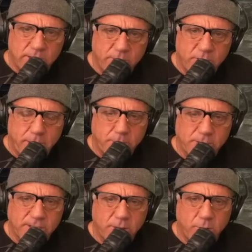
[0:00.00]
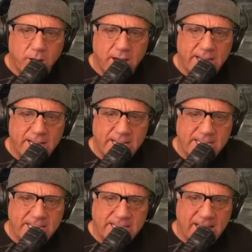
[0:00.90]
was published in Hawaii in
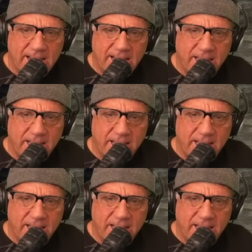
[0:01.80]
1910